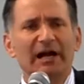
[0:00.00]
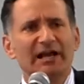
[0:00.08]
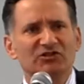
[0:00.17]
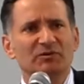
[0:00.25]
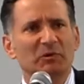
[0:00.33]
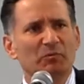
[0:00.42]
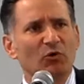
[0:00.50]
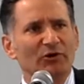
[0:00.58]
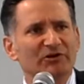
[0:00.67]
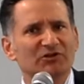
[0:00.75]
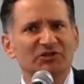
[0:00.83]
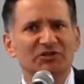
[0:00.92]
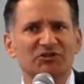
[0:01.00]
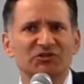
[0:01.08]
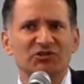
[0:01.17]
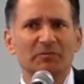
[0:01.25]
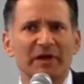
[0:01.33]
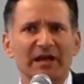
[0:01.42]
I had some important
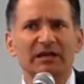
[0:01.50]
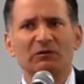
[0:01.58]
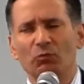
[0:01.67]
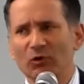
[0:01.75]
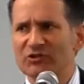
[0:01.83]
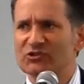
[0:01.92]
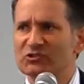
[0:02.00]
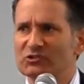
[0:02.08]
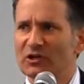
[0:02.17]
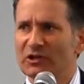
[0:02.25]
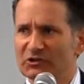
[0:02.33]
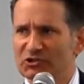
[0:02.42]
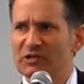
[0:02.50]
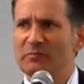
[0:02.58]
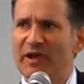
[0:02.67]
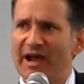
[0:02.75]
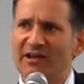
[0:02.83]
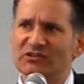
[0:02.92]
decisions to make, and once
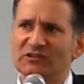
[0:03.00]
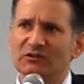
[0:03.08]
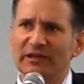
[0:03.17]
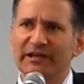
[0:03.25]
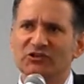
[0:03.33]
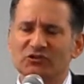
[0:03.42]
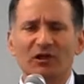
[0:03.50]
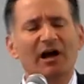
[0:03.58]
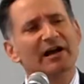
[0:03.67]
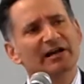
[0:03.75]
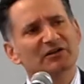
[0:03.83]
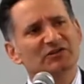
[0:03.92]
she passed in late July,